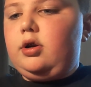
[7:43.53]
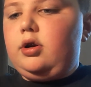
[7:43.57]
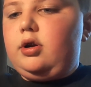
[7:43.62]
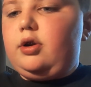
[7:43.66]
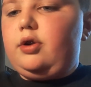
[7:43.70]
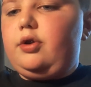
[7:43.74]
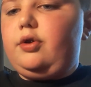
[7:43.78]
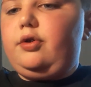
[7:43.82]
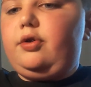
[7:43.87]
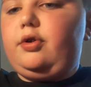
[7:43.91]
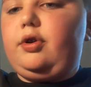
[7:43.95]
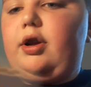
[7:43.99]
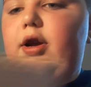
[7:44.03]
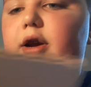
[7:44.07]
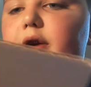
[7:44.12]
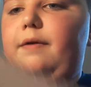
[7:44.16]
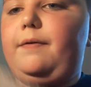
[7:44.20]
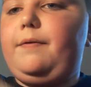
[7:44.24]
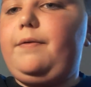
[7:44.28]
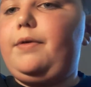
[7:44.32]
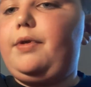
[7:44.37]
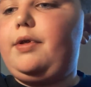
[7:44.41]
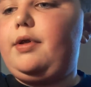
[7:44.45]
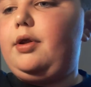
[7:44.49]
So yeah,
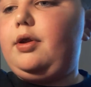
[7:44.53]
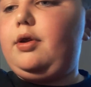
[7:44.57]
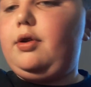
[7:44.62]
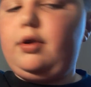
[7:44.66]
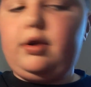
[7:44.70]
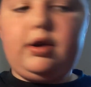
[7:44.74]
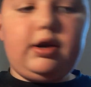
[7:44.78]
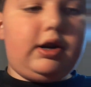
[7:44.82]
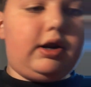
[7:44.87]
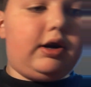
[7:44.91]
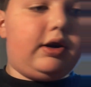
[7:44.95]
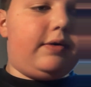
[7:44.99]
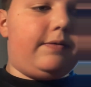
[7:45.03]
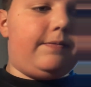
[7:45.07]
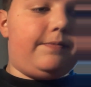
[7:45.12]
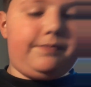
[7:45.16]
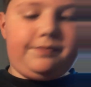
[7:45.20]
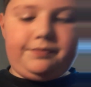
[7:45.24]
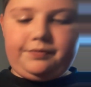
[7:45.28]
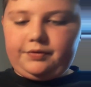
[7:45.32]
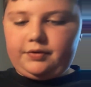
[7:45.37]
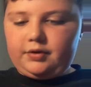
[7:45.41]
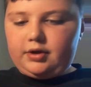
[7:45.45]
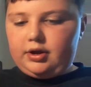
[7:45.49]
you're gonna
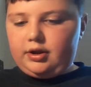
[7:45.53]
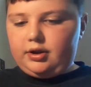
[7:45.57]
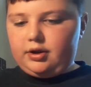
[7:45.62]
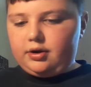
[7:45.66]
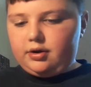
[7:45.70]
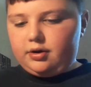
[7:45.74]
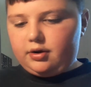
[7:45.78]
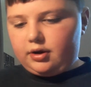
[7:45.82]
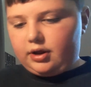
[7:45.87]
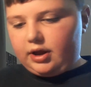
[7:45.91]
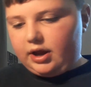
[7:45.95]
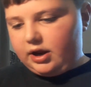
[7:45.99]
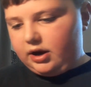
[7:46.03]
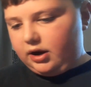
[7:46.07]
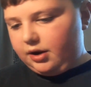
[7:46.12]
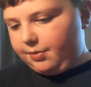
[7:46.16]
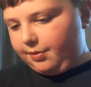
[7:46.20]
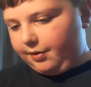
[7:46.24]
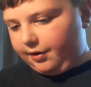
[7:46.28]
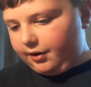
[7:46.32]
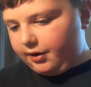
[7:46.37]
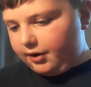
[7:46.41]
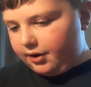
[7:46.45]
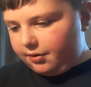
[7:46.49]
get your candy
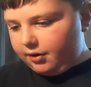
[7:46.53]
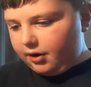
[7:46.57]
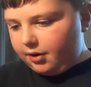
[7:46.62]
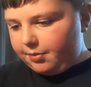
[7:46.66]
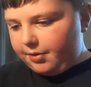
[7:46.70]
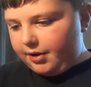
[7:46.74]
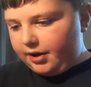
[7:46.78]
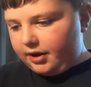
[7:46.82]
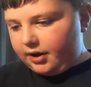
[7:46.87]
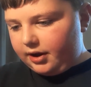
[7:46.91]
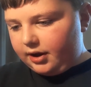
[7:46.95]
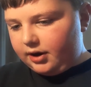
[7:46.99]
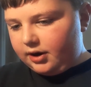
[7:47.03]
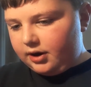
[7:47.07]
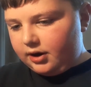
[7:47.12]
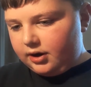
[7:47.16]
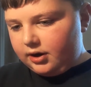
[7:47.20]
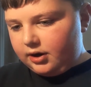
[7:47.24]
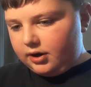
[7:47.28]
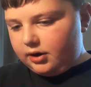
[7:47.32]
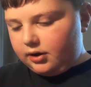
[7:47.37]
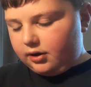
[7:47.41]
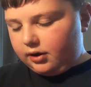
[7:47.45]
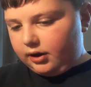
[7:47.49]
bar. You don't want to make it
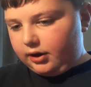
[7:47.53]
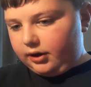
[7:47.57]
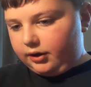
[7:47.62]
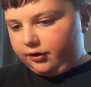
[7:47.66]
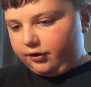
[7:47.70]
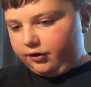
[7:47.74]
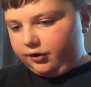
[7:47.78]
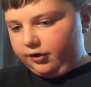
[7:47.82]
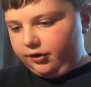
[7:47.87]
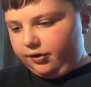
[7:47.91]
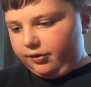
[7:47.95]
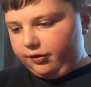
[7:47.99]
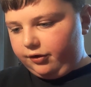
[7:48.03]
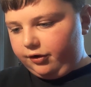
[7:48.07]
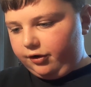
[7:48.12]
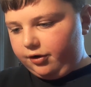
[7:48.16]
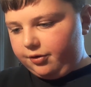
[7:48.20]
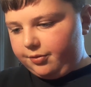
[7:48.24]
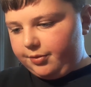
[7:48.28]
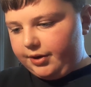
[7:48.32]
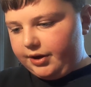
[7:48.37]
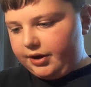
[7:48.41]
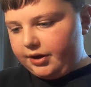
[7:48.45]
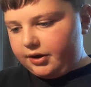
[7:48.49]
like too
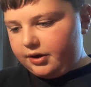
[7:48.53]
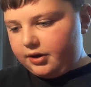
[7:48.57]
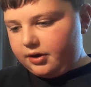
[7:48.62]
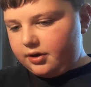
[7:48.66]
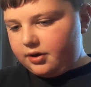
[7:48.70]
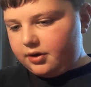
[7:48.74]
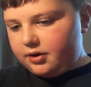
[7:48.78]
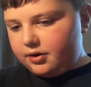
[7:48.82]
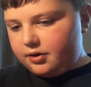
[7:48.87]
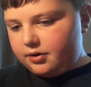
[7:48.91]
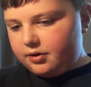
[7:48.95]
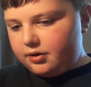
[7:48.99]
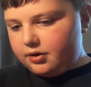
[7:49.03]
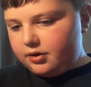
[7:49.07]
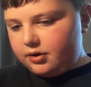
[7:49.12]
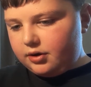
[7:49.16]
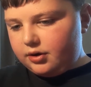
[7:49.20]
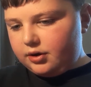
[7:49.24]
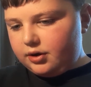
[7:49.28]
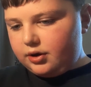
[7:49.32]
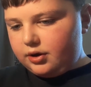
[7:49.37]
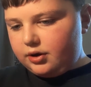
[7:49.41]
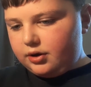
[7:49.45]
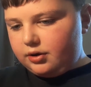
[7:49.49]
big,
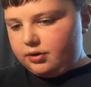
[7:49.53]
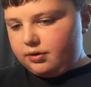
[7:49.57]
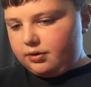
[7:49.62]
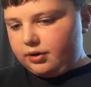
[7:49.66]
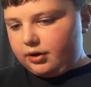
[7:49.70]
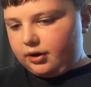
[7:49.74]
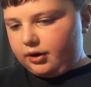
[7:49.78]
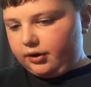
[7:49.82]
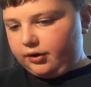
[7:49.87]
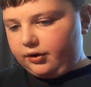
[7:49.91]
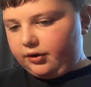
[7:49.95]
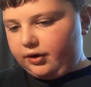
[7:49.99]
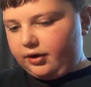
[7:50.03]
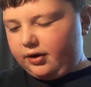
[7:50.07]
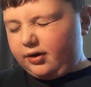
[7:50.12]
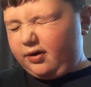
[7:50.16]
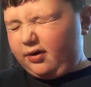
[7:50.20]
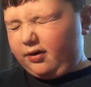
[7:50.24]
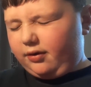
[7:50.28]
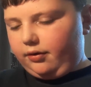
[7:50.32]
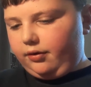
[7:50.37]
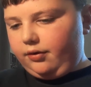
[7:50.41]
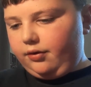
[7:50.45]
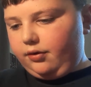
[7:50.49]
because then,
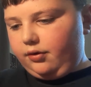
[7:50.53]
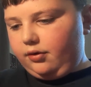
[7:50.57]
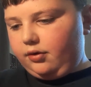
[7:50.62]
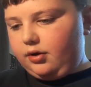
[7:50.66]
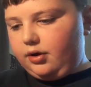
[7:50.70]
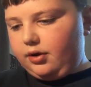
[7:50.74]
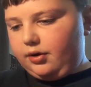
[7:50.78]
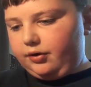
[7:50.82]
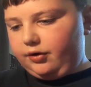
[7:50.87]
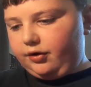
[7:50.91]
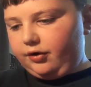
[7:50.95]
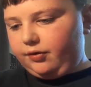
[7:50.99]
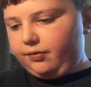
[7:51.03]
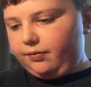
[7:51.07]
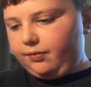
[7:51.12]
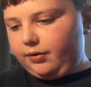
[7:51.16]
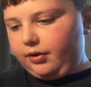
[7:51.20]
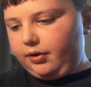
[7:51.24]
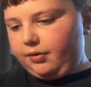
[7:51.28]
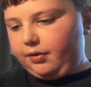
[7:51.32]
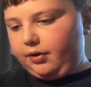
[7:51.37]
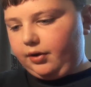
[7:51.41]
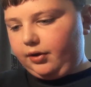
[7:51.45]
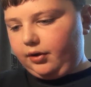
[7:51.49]
it just
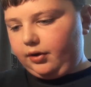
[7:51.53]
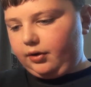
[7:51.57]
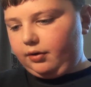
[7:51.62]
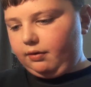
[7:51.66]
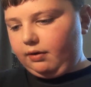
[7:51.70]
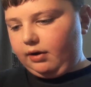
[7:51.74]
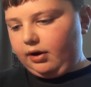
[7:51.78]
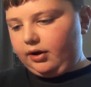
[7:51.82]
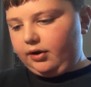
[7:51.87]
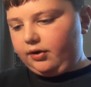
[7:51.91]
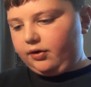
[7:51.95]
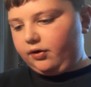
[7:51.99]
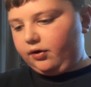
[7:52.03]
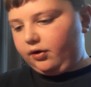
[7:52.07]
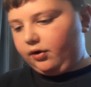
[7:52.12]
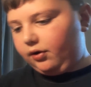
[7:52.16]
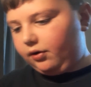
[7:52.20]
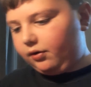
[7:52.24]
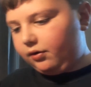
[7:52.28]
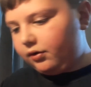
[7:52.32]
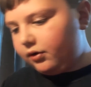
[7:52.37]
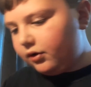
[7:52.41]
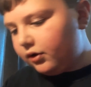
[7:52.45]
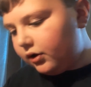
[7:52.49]
really want to look right.
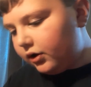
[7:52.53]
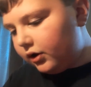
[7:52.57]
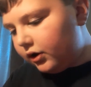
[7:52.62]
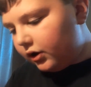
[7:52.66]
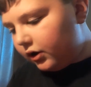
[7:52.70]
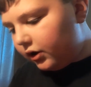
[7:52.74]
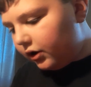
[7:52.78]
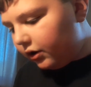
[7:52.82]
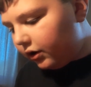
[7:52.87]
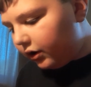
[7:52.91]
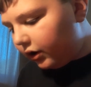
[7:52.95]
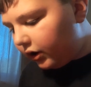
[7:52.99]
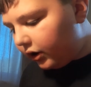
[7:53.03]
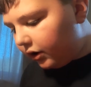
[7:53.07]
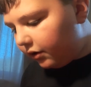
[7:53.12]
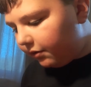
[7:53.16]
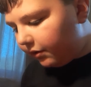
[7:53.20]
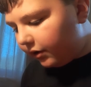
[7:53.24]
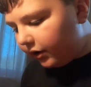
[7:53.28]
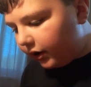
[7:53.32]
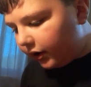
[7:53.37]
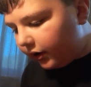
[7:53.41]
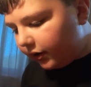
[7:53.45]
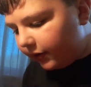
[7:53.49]
So you're gonna
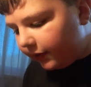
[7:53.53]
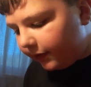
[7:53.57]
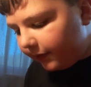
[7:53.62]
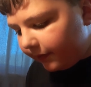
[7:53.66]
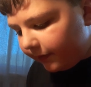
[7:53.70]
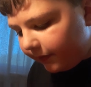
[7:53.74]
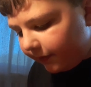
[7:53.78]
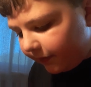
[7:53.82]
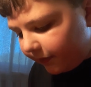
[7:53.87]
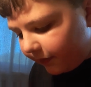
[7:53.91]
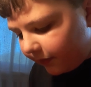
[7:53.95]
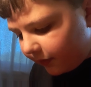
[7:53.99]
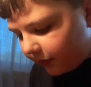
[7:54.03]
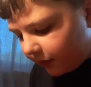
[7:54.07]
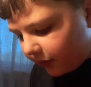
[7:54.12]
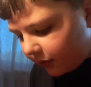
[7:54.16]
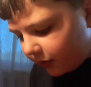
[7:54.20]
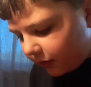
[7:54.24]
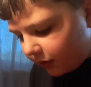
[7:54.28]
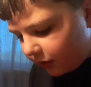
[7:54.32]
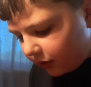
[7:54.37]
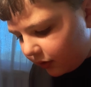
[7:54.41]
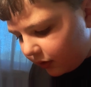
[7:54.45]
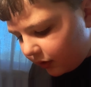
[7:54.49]
want
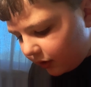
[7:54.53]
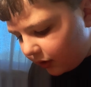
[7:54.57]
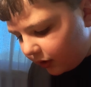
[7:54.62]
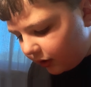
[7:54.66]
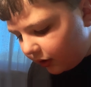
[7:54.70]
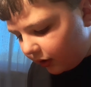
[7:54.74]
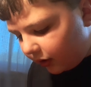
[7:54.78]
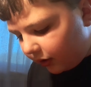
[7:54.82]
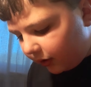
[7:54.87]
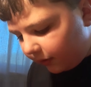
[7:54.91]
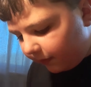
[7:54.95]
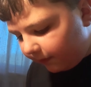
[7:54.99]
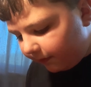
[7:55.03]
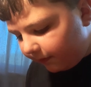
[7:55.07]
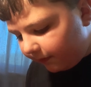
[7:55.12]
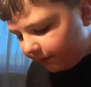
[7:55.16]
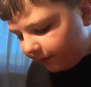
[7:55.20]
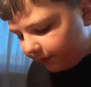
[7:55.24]
to,